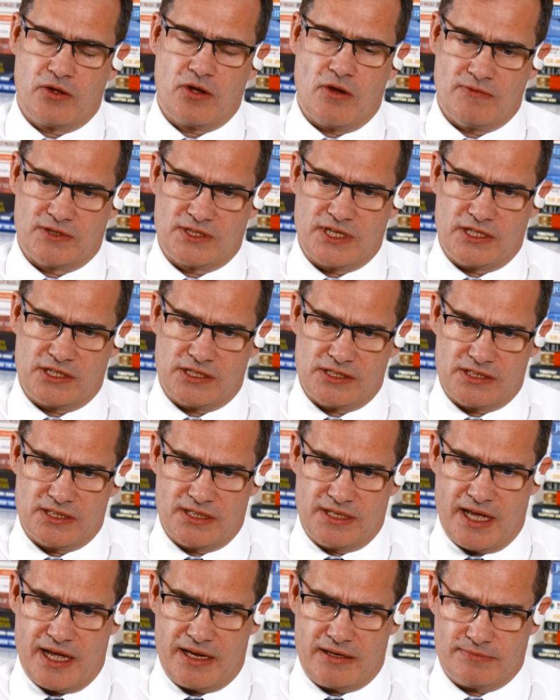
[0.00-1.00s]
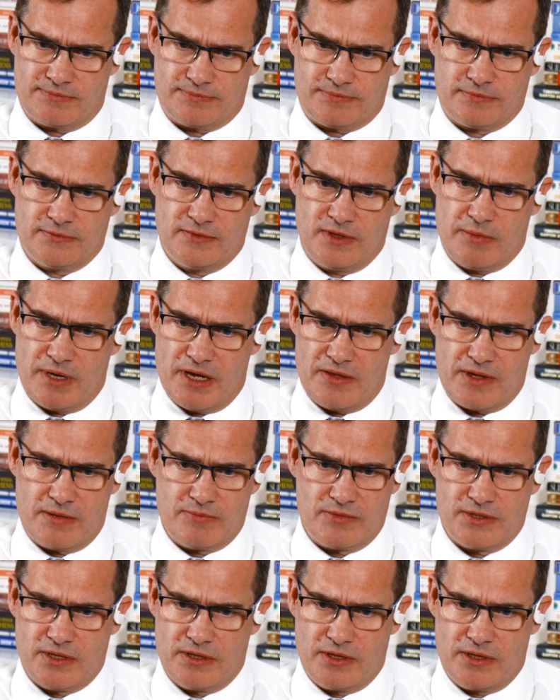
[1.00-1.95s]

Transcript: conversations to date about them,